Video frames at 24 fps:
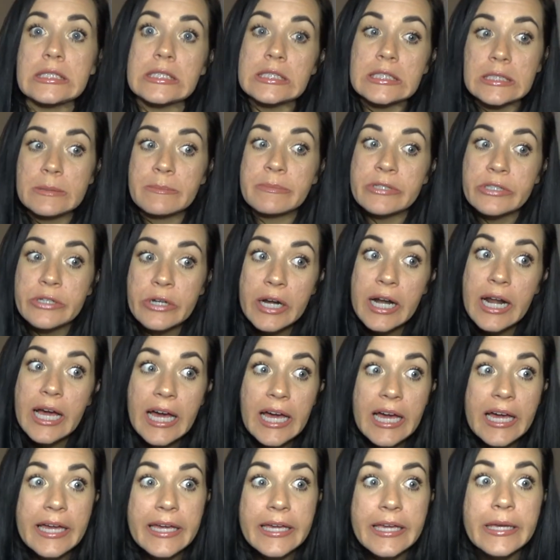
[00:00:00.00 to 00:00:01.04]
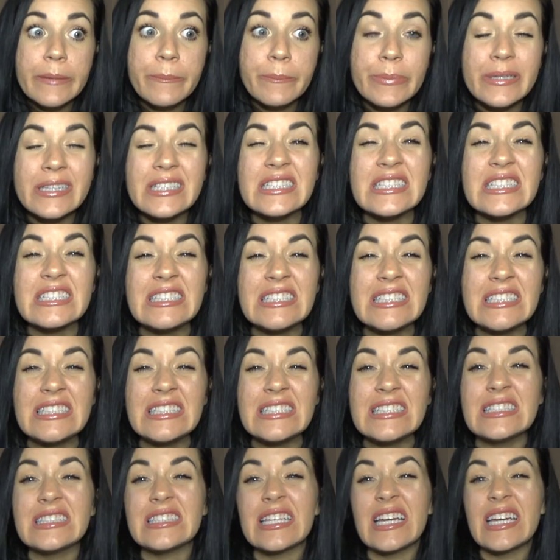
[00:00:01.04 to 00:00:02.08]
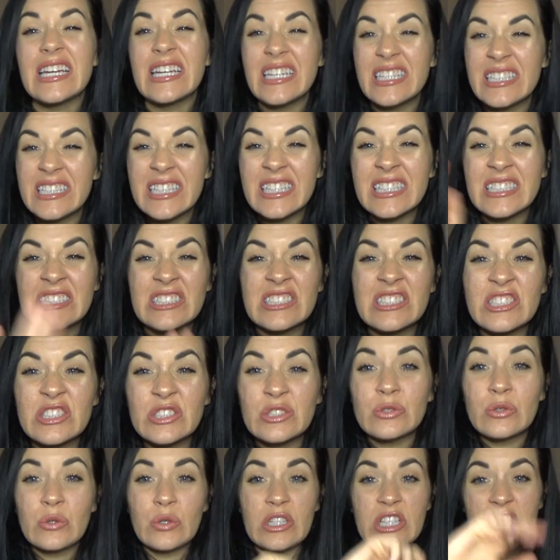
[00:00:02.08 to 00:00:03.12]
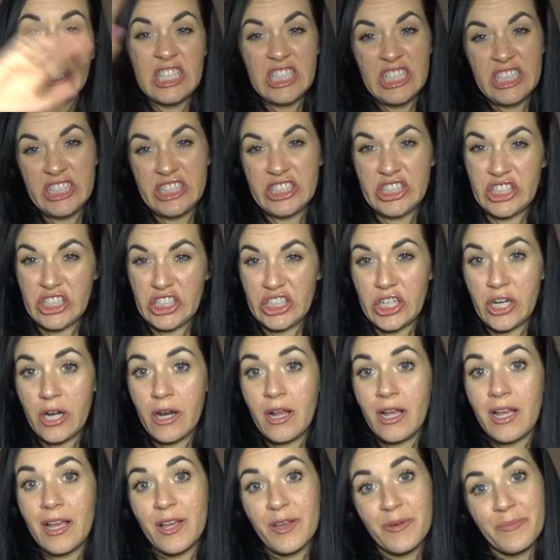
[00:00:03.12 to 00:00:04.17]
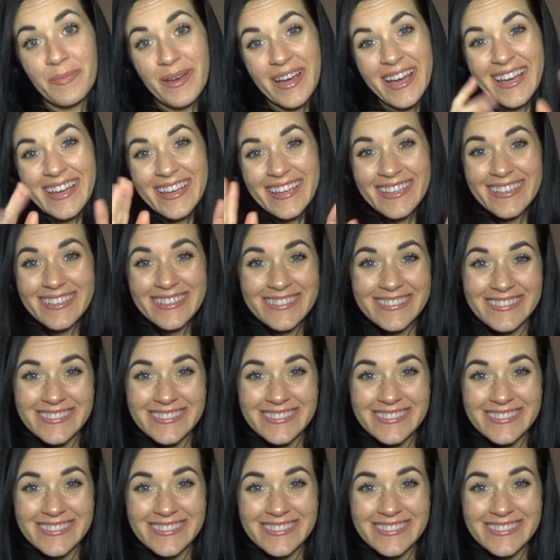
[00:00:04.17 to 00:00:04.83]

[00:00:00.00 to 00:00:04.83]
Subscribe, please. And I'll see you later. Bye.